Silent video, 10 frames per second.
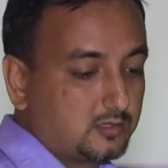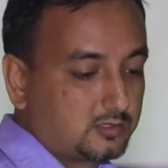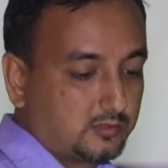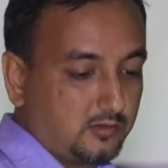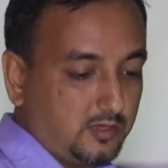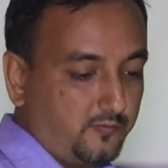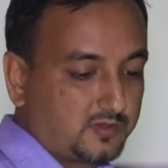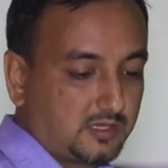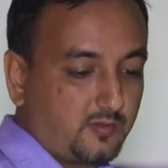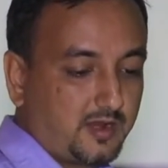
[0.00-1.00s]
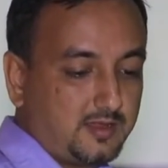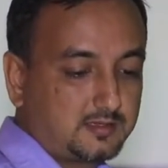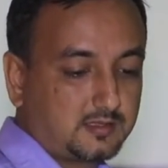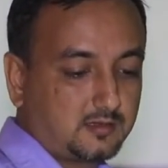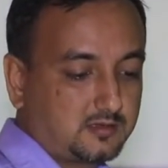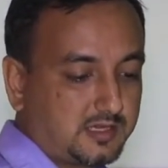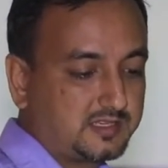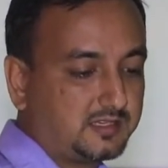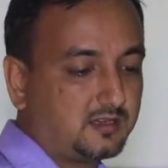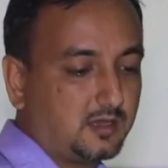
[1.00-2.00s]
So if you summarize the
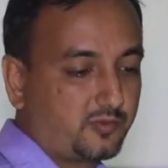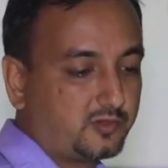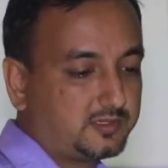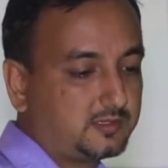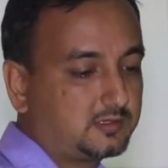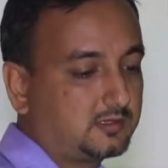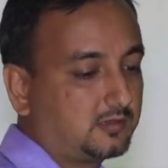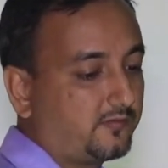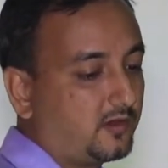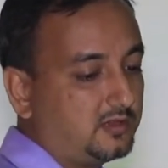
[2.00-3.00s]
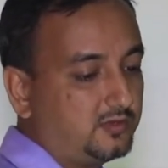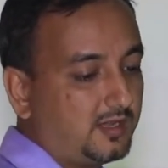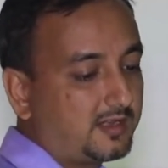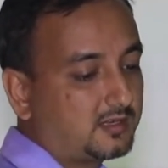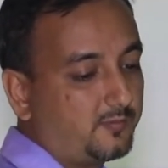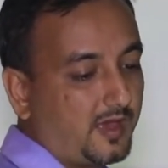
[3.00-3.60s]
surgical approaches for unilateral